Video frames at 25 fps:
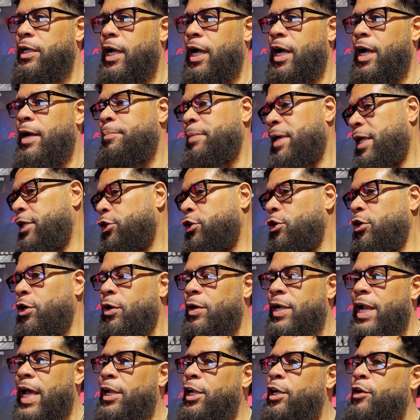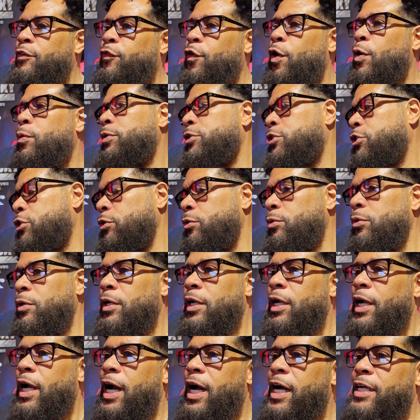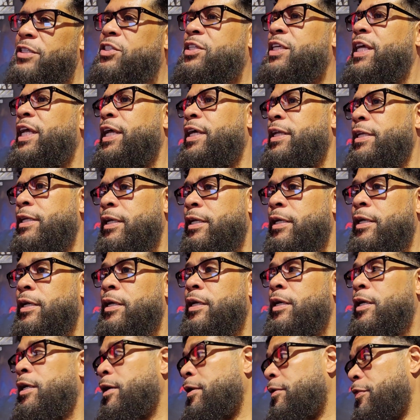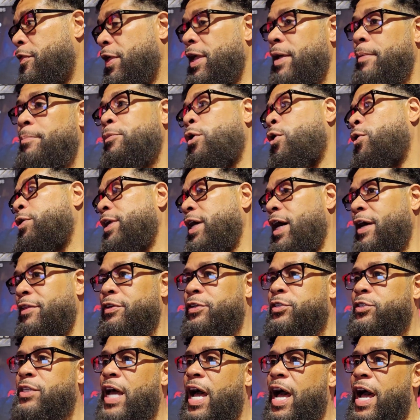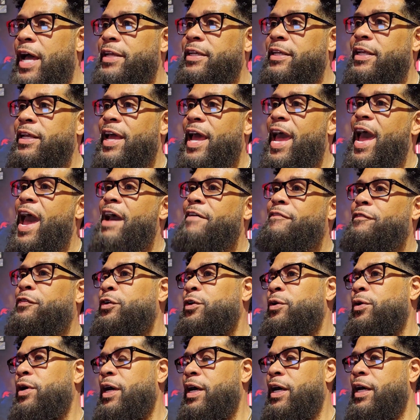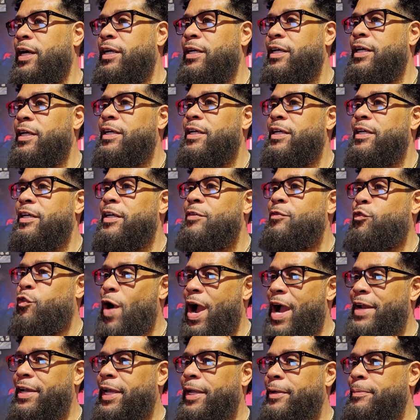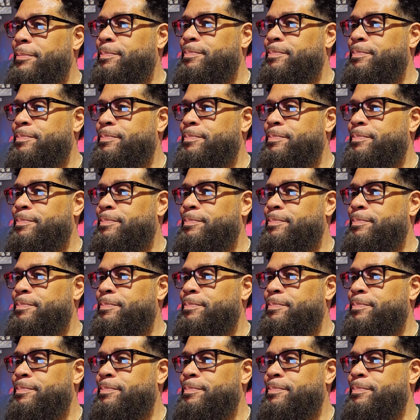And you know, and I look forward to seeing them on the other side after Friday.